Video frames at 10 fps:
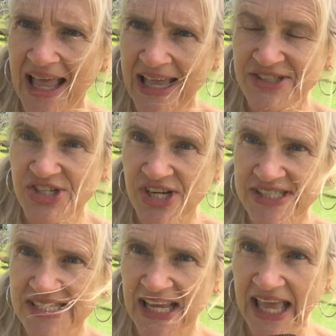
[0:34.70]
It
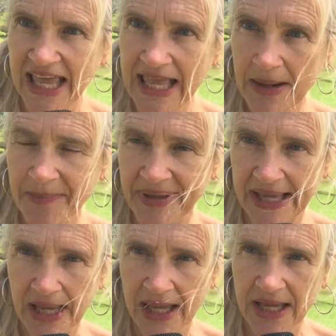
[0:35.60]
just hit
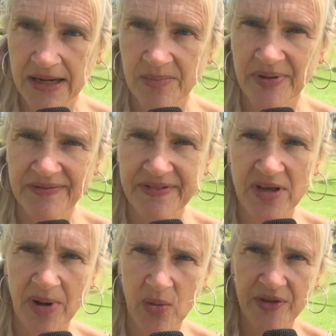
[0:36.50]
me. I had an epiphany
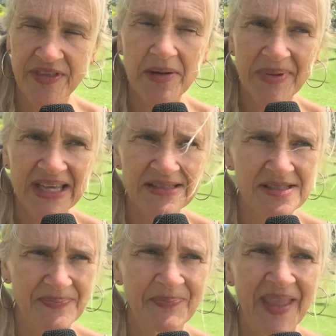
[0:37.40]
about what that
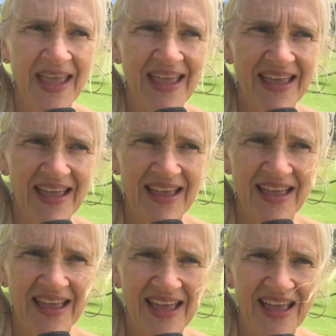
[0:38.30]
means.
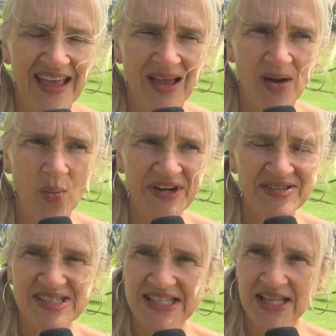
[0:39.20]
When you
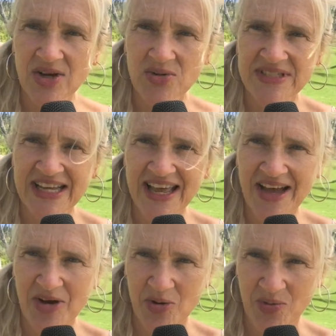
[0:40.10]
slow
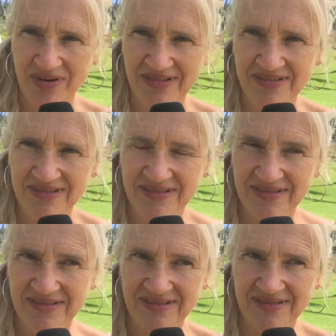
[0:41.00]
down,
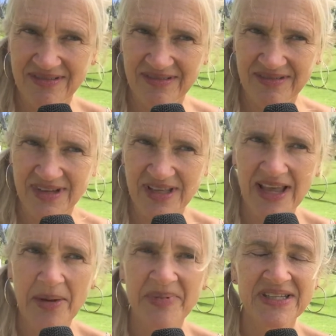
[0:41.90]
and
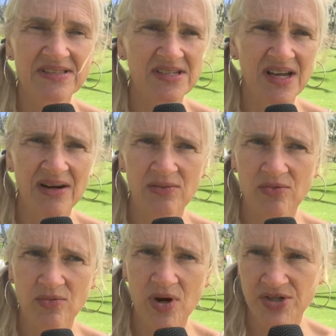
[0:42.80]
that means not
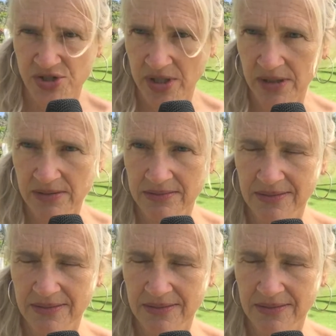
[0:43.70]
rushing,